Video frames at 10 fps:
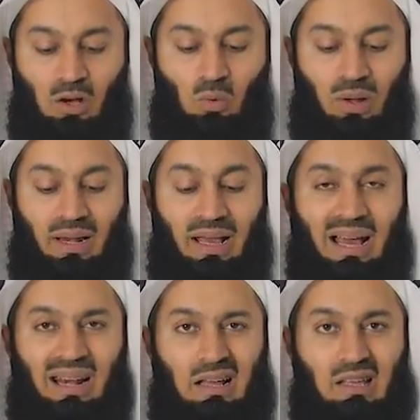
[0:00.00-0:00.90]
Wal
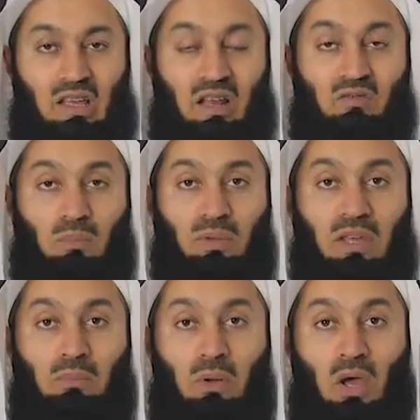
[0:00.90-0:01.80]
haraqi. And from
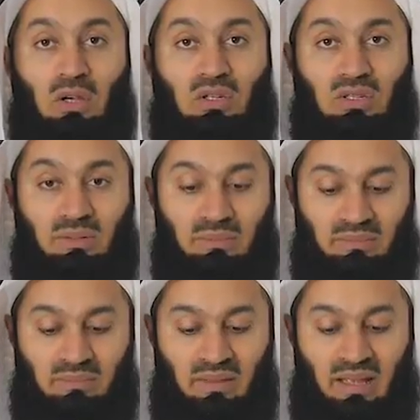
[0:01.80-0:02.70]
being burnt.
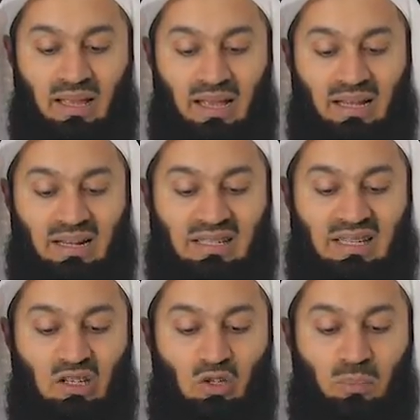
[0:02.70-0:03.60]
And I
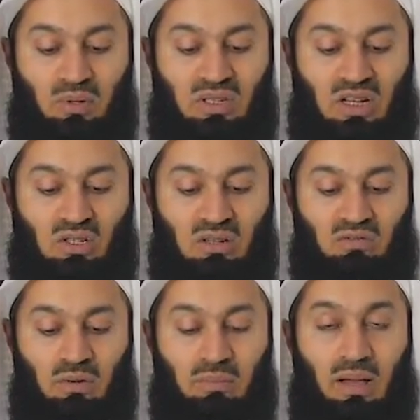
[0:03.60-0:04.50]
seek your protection
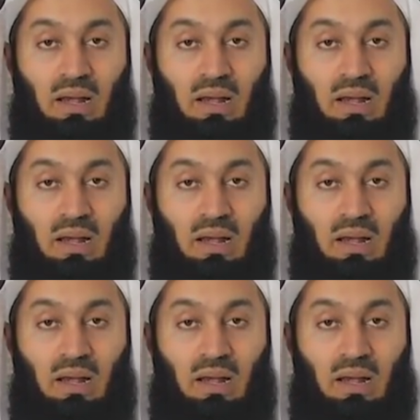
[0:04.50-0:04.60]
from